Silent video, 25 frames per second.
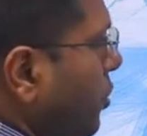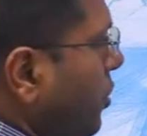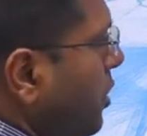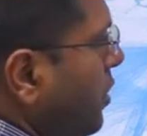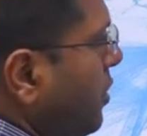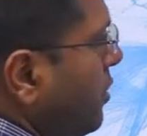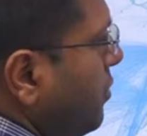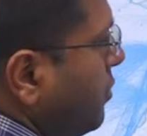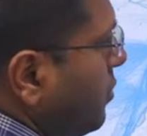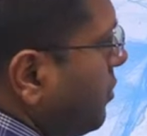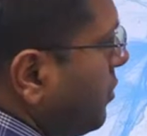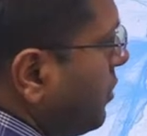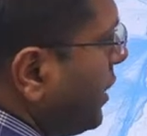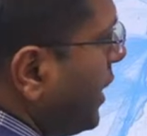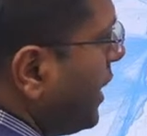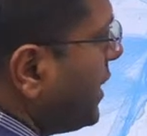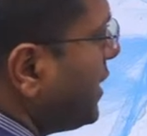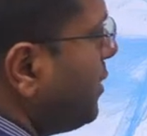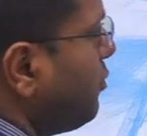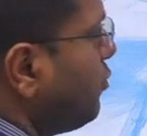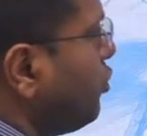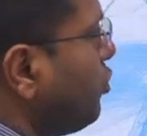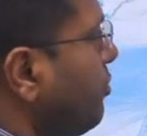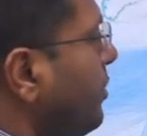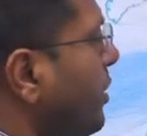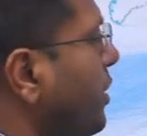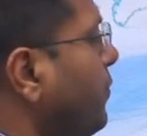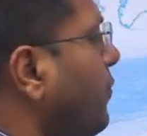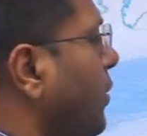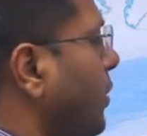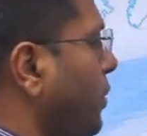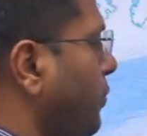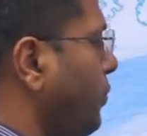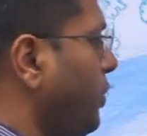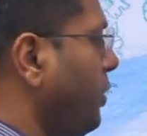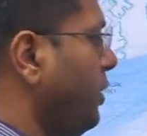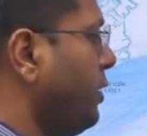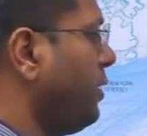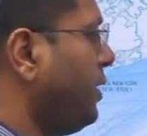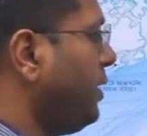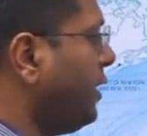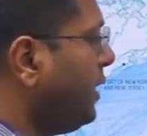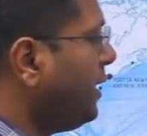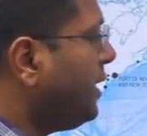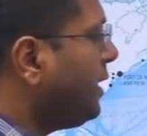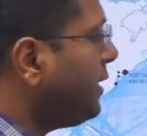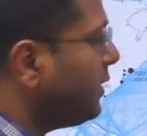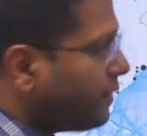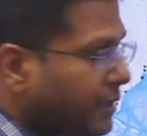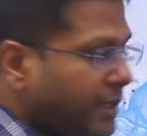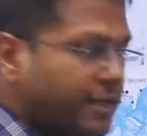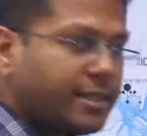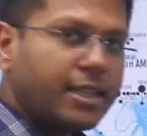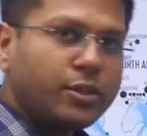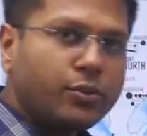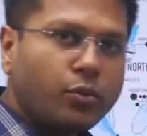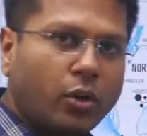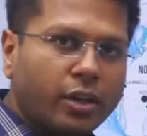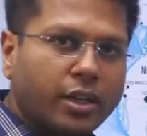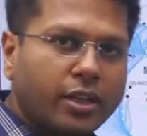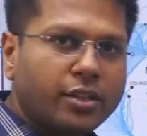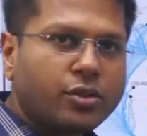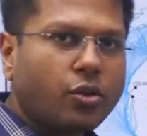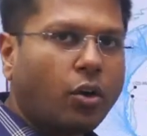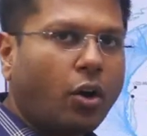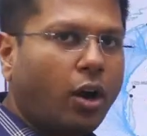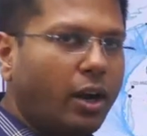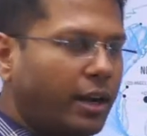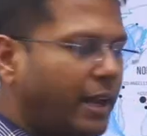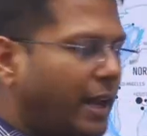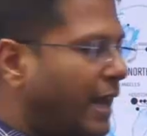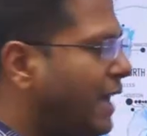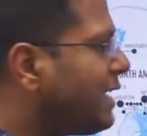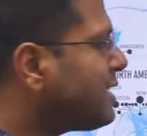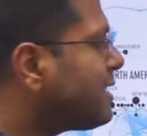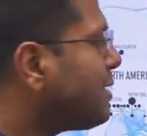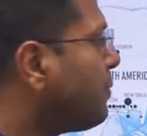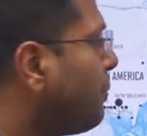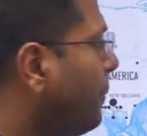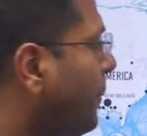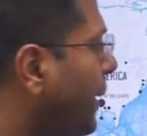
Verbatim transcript: could take the movement forward. This is what is called as a